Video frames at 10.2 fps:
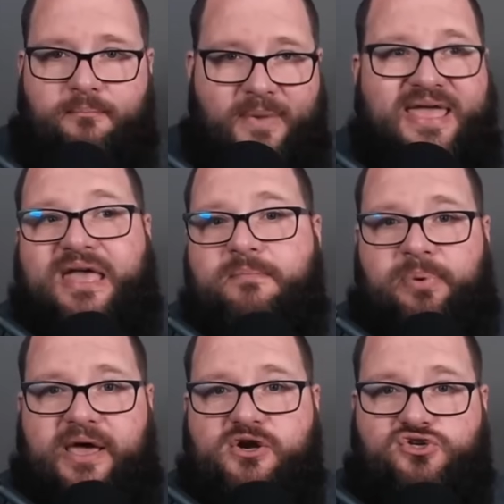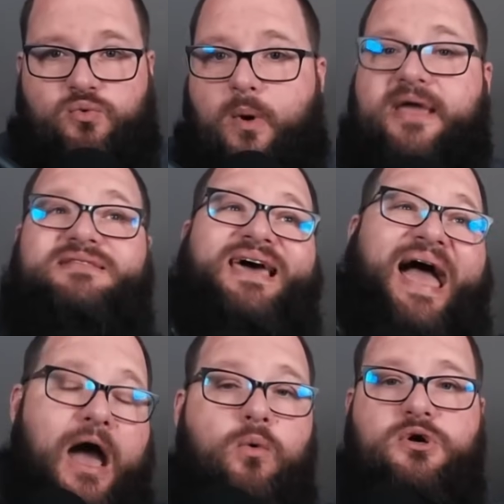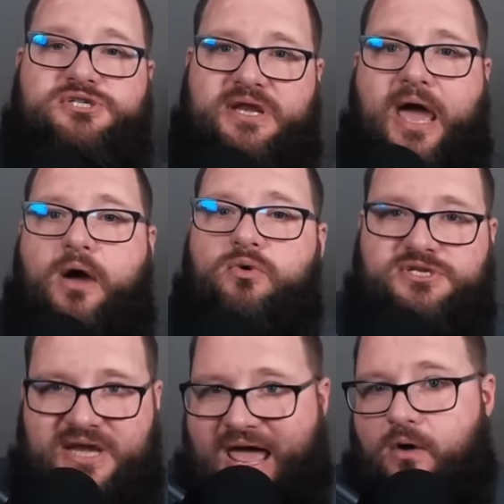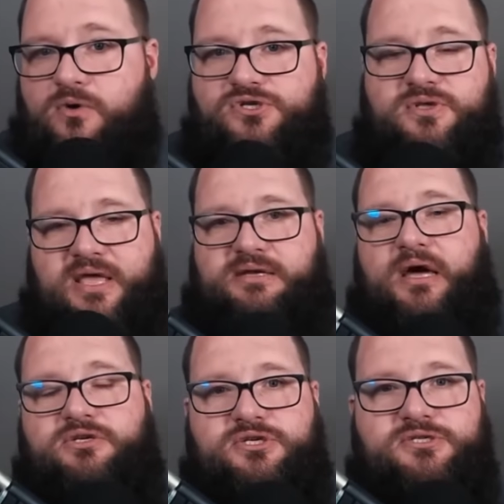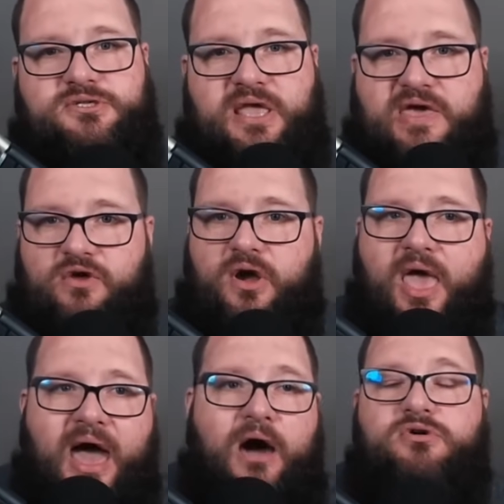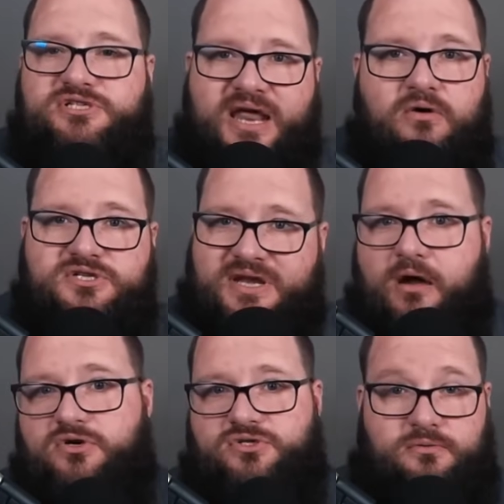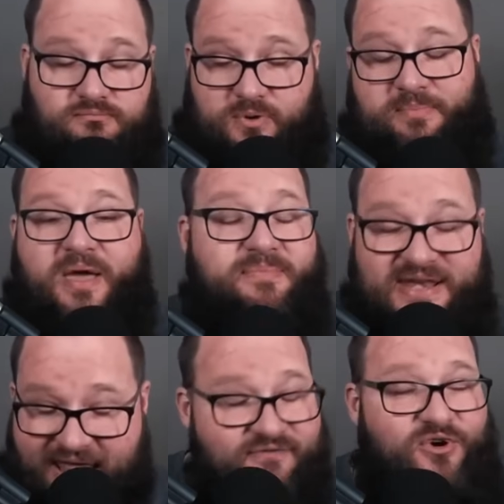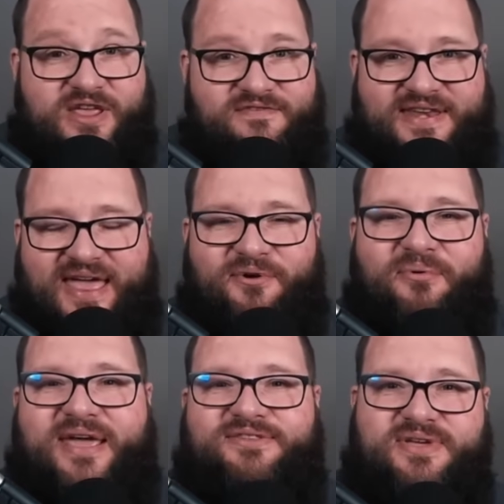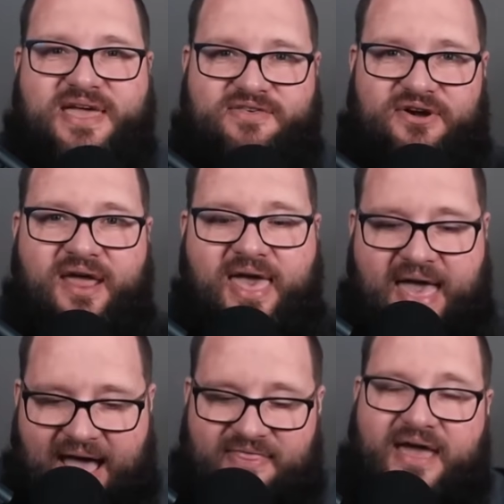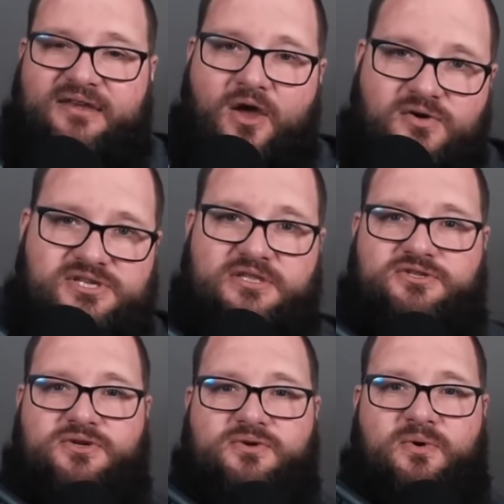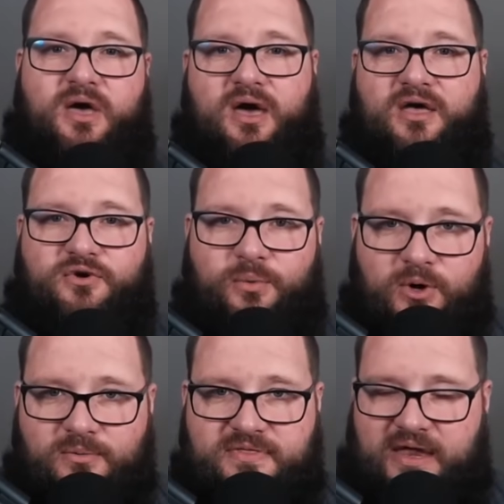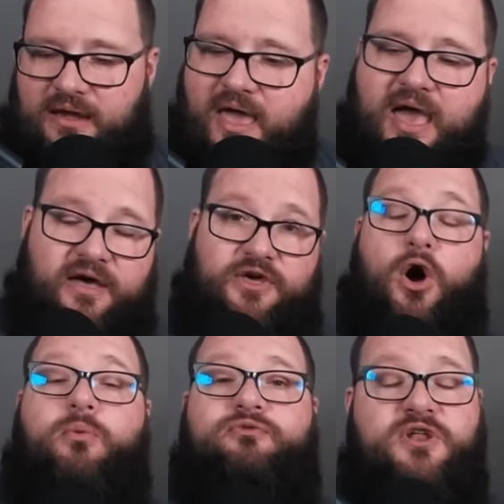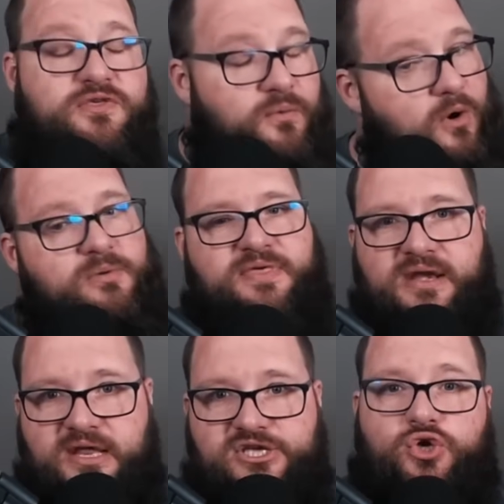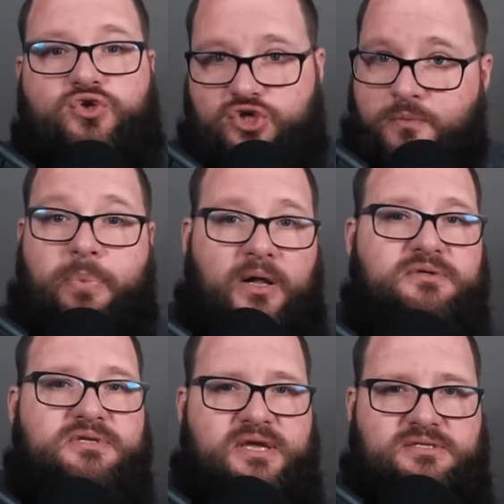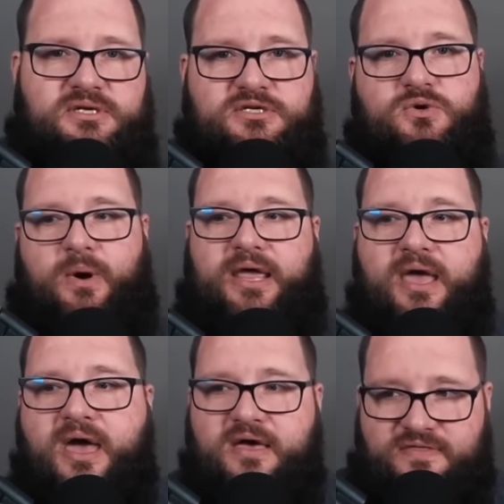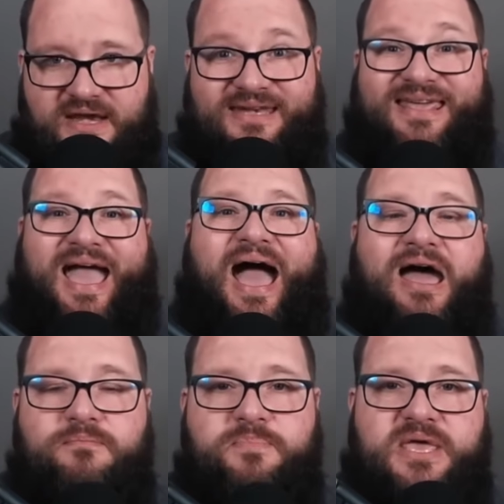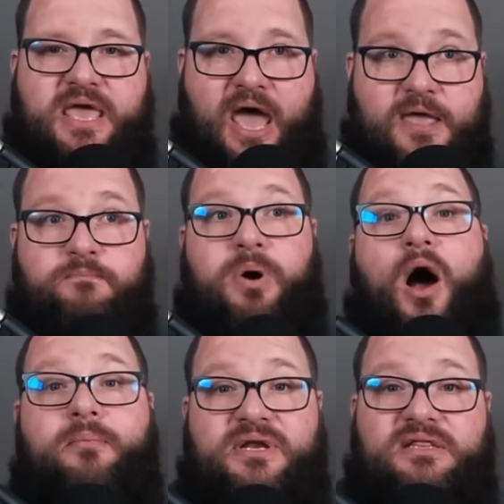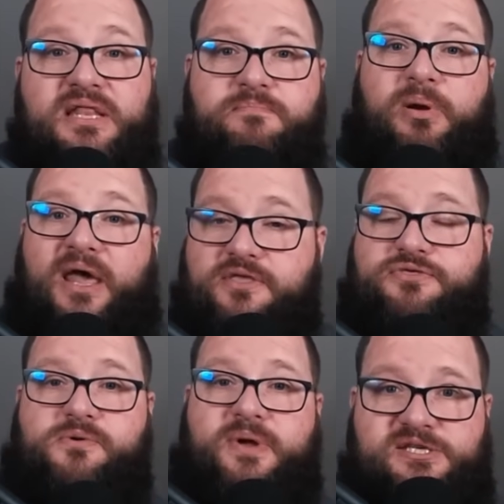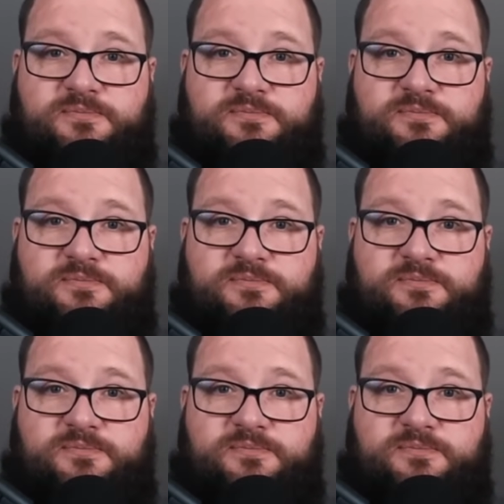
making players wait hours and hours and hours to get dungeons together, hours and hours and hours to, well, maybe never even get a raid together. And that goes into the War Within. And then hopefully the War Within is also built in such a way that it can be a permanently playthrough